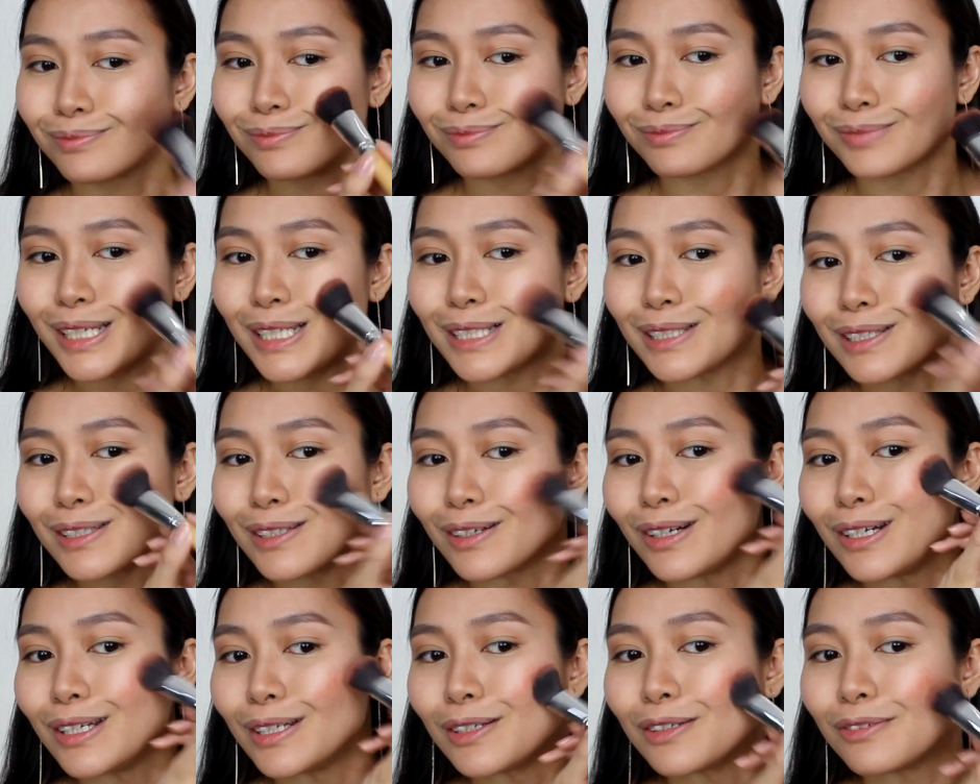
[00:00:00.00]
paint it
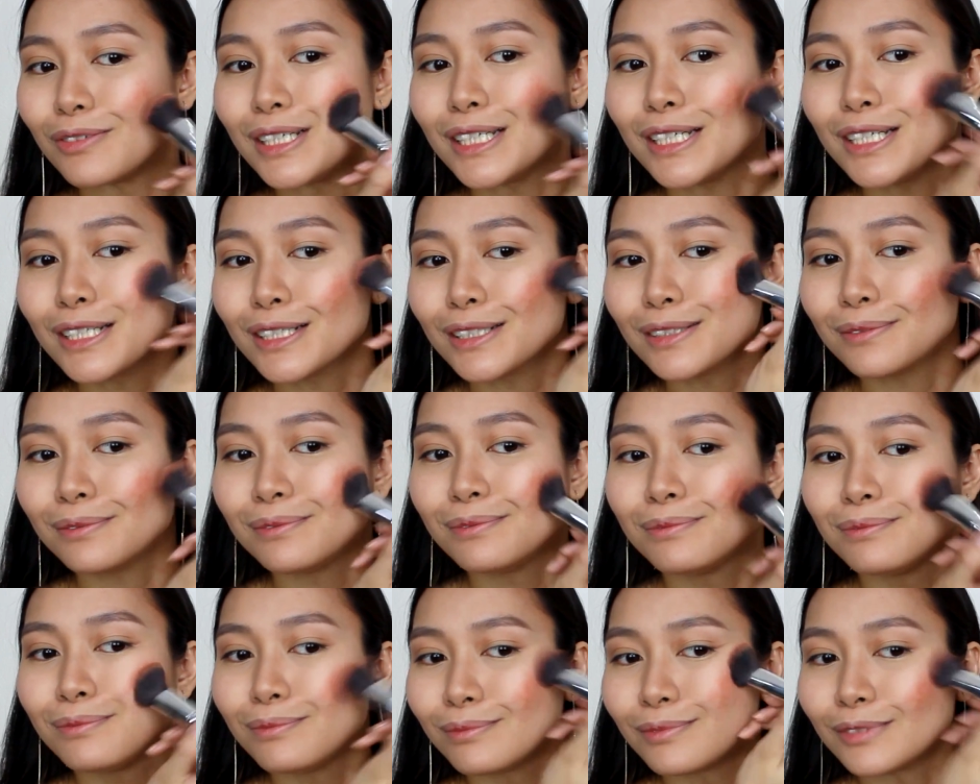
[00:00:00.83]
on over here.
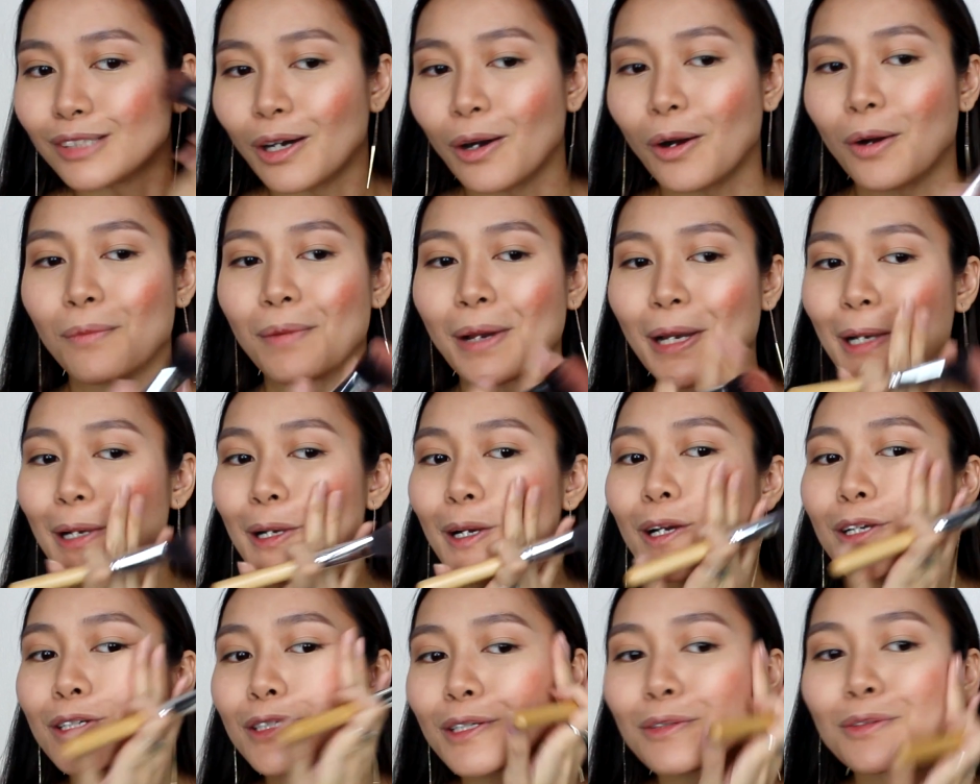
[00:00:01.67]
Oh my
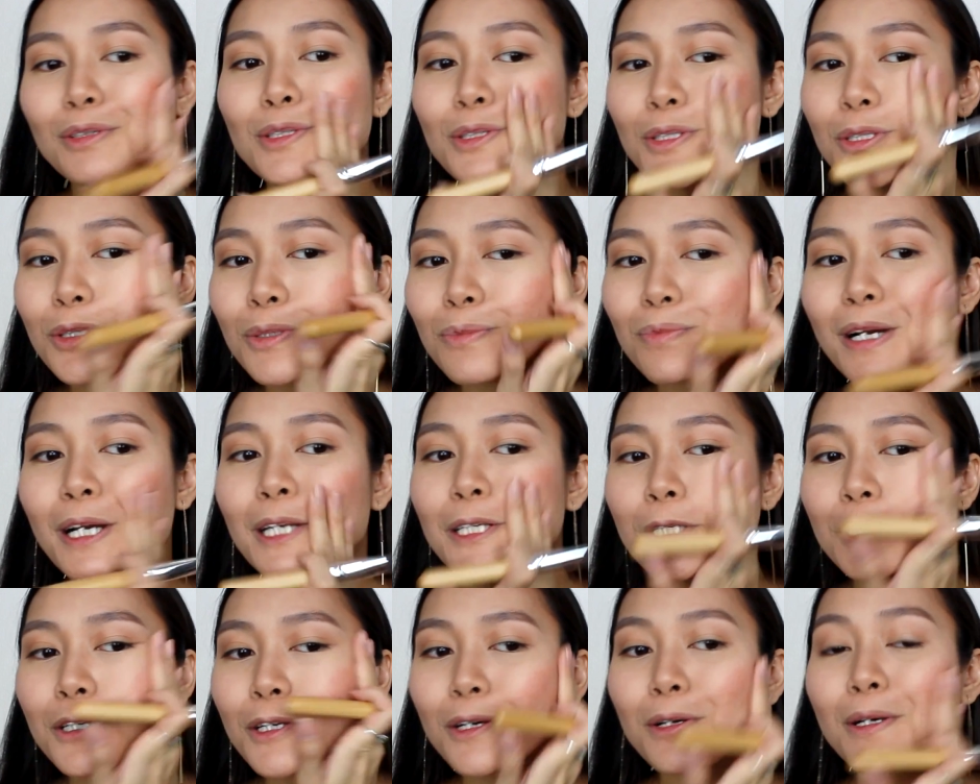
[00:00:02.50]
gosh, that was too
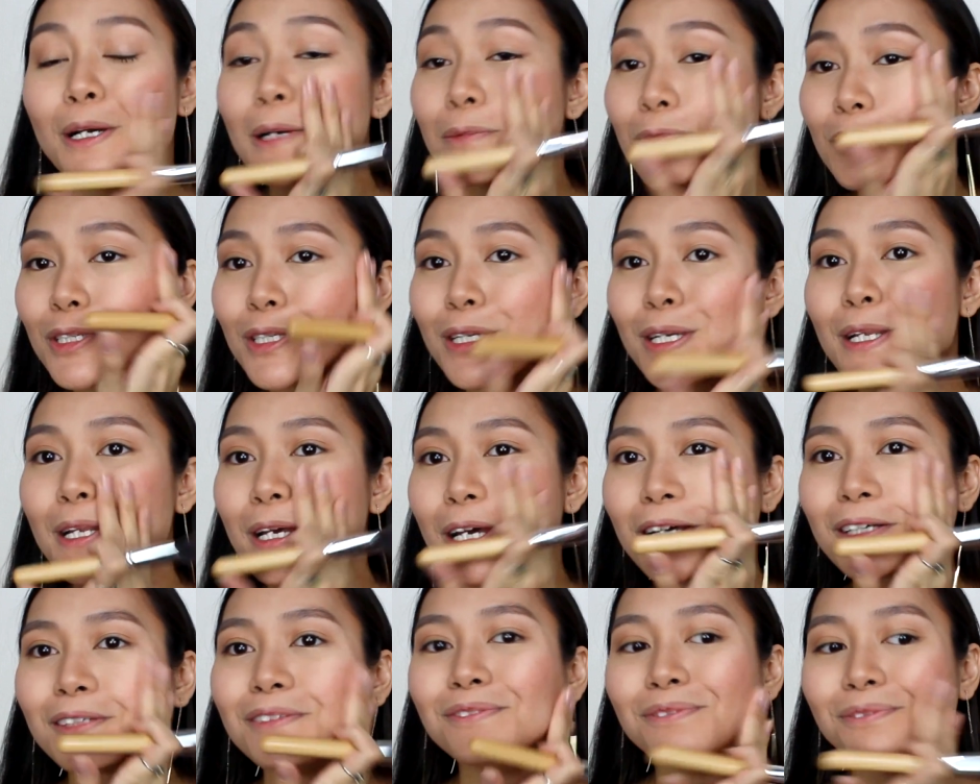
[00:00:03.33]
much. You know what? I'm just
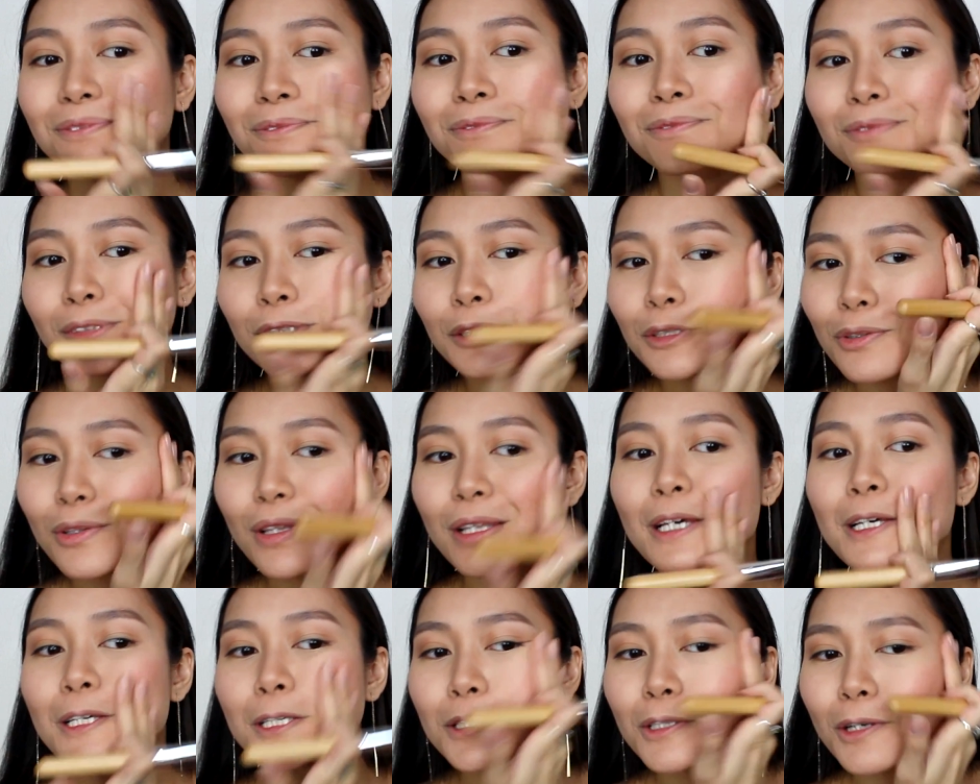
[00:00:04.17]
gonna do
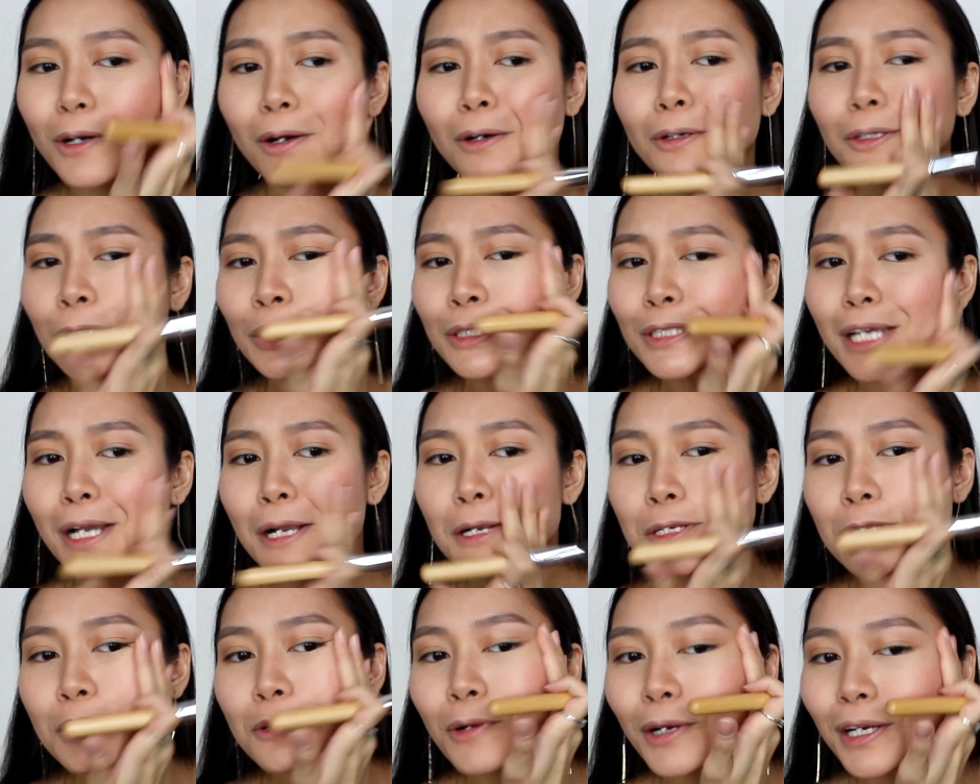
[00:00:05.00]
this. Oh, it's
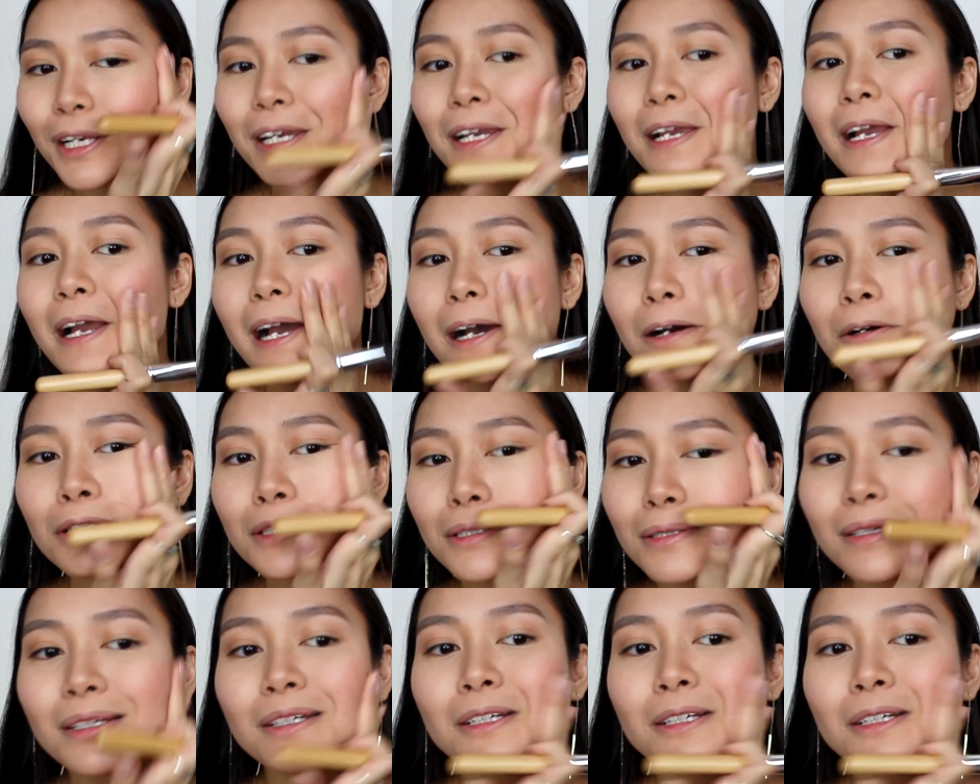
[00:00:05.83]
actually working out.